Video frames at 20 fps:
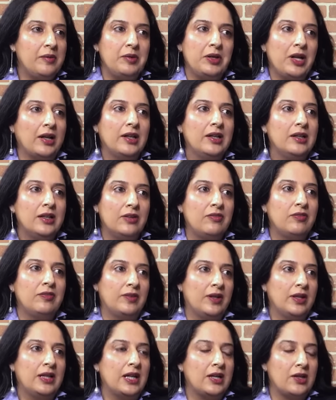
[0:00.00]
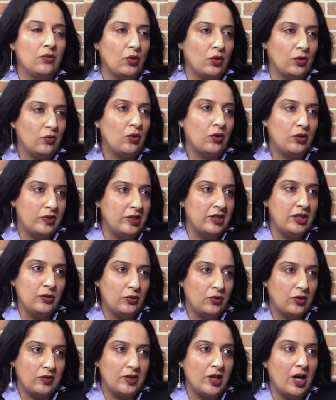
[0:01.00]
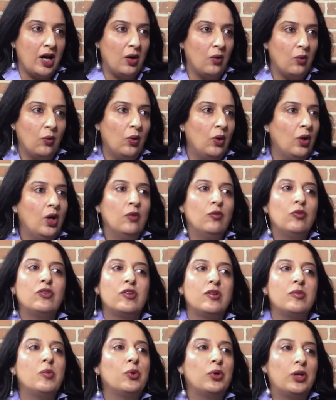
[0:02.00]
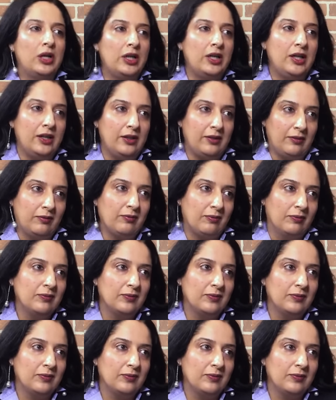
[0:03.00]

I mean, nothing that that, that is what what Zee News is now mm. was remotely.